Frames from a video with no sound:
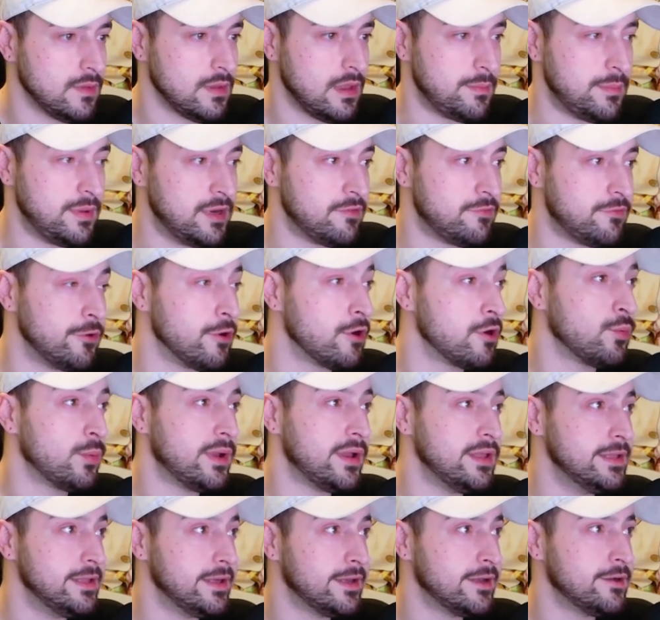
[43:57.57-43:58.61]
I mean, if you are
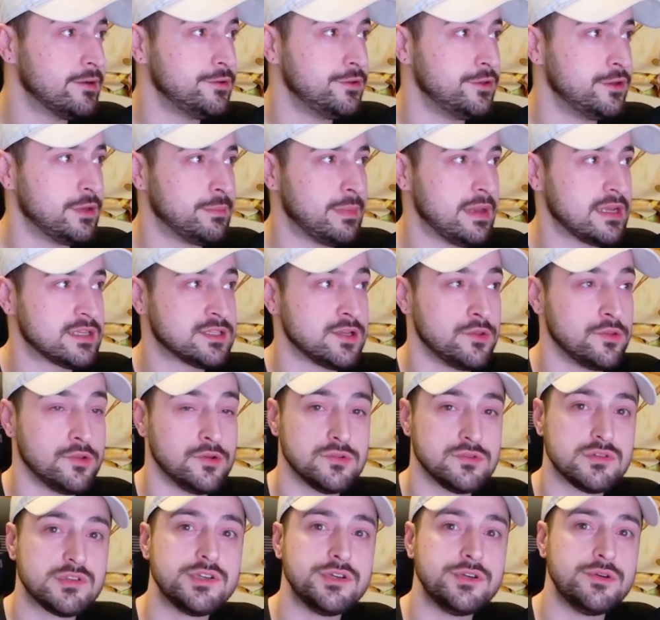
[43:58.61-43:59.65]
wailing out, you can max out
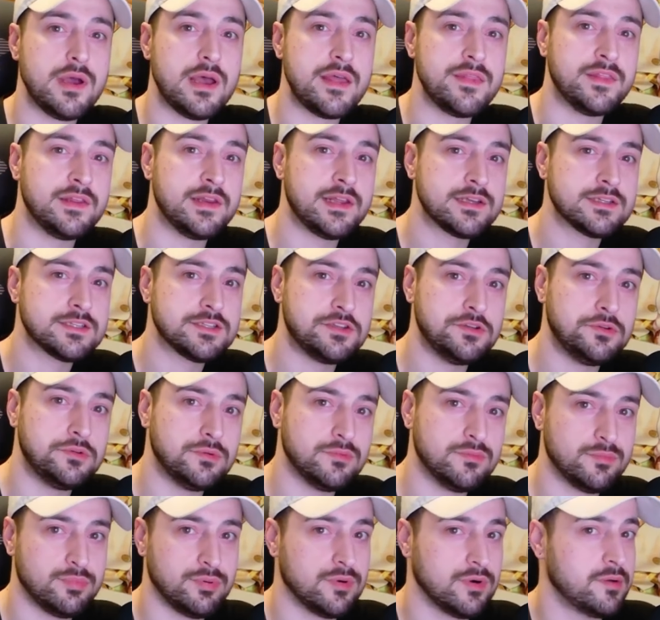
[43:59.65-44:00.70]
those 2 and the next 2
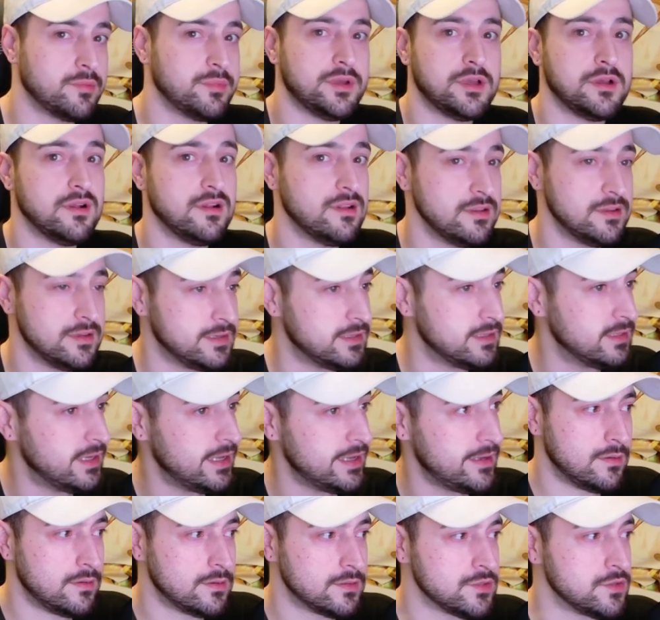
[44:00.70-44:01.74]
and probably call it a
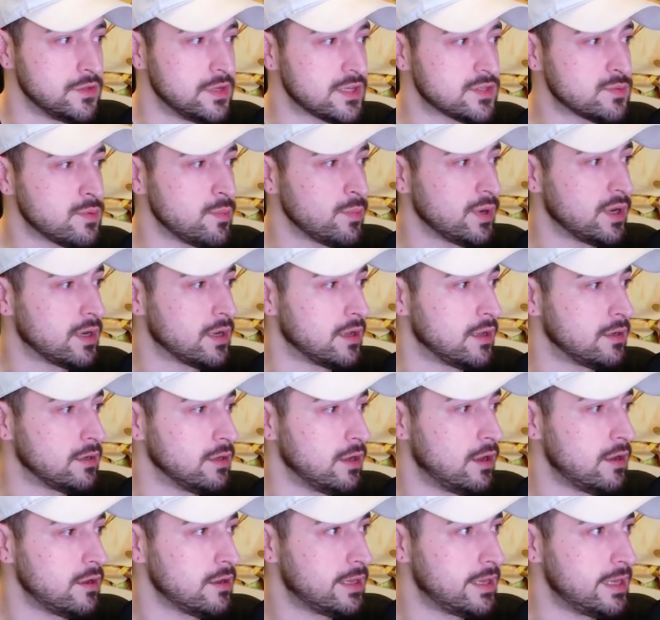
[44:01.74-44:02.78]
day. So the next one we're going to
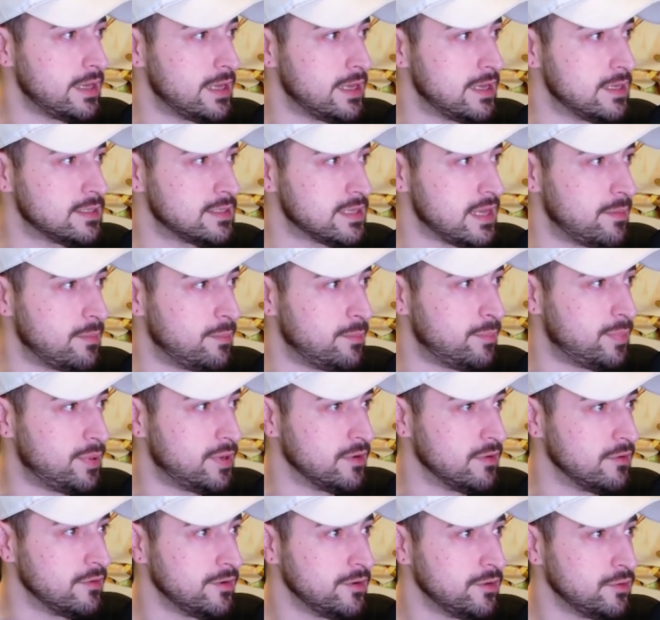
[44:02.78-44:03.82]
unlock is
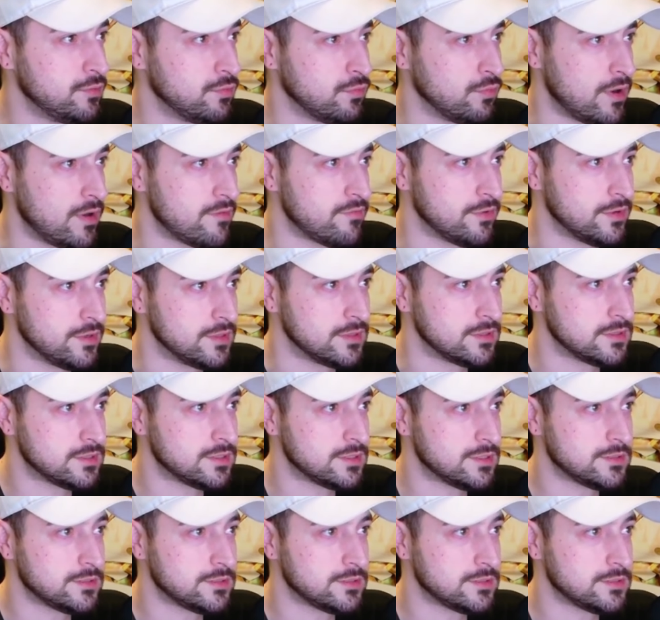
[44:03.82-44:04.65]
Imperial Reverence.